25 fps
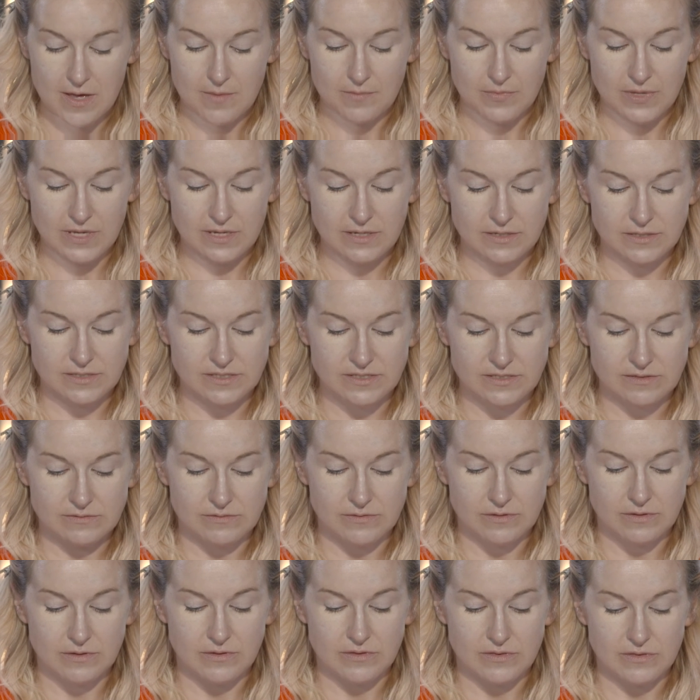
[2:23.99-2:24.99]
because
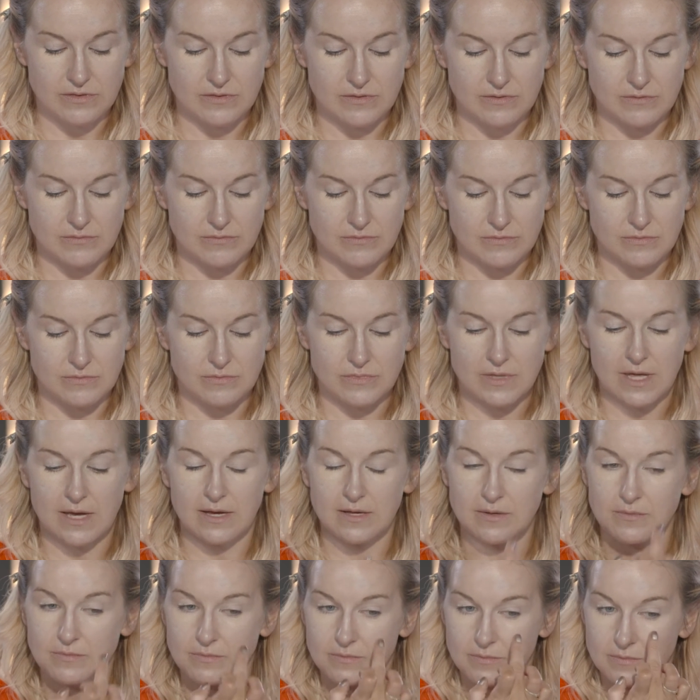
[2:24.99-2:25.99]
that
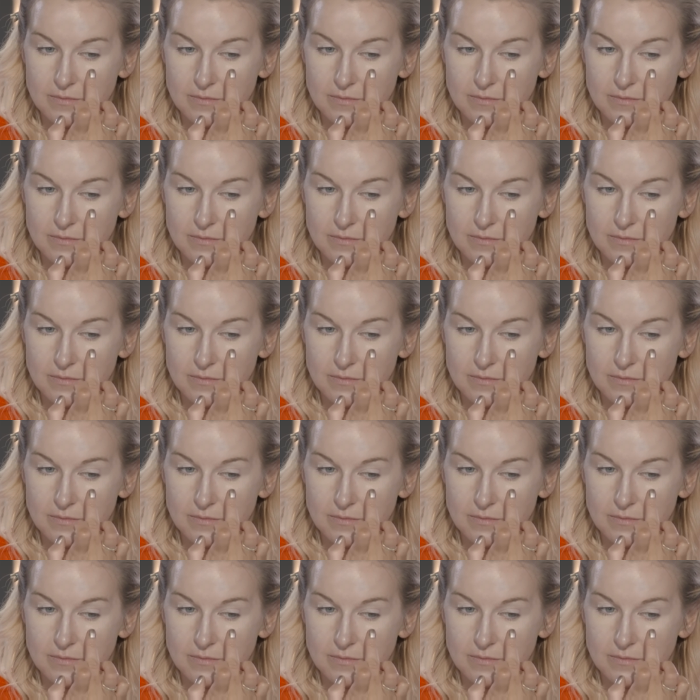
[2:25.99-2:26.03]
can